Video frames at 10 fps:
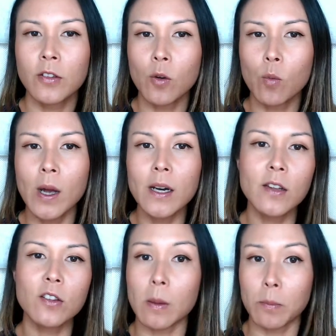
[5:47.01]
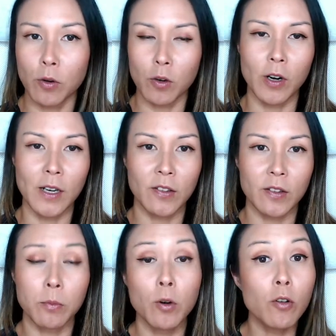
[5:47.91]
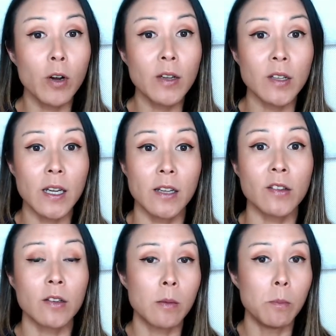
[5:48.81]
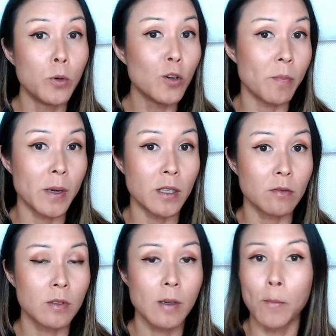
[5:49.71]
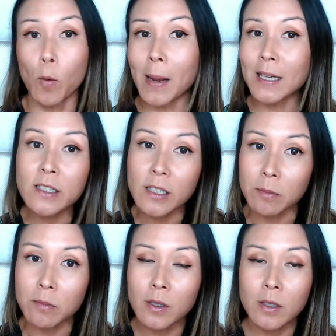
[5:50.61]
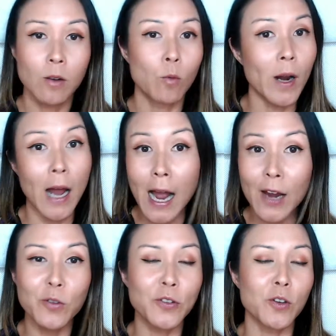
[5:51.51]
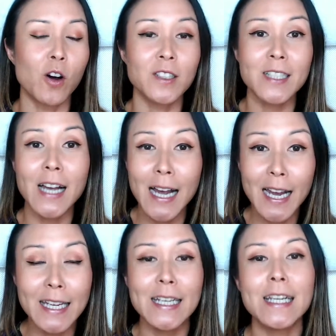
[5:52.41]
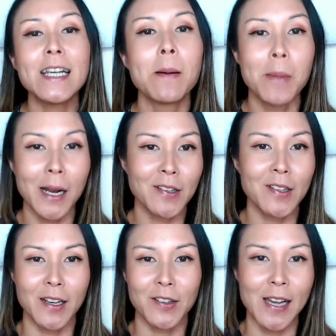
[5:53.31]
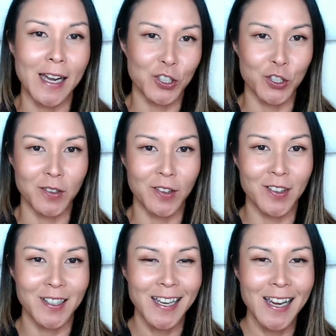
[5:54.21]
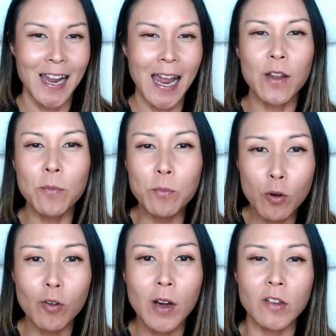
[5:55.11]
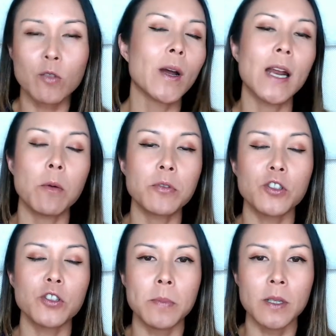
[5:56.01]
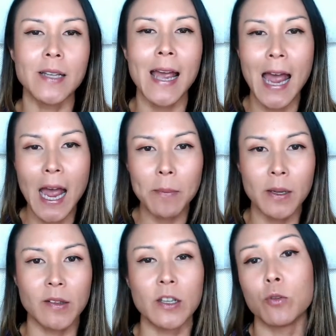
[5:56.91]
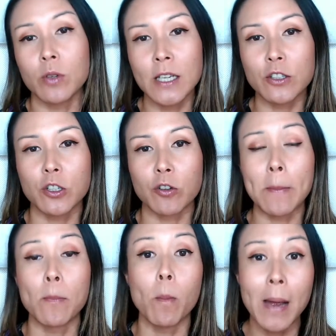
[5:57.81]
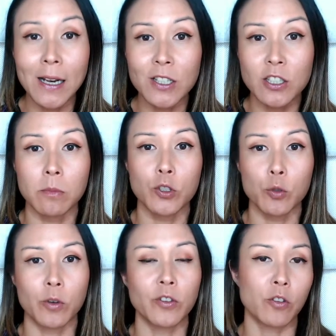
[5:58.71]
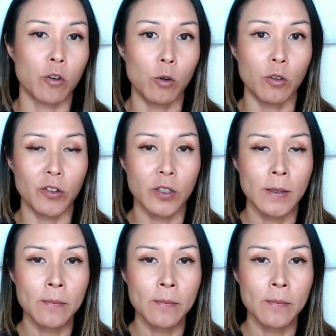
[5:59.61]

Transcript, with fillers: So, what is progress? Progress is movement, momentum, what I also call tiny bite sized actions. And progress is what helps you to build the habits that you need to create momentum towards your goals.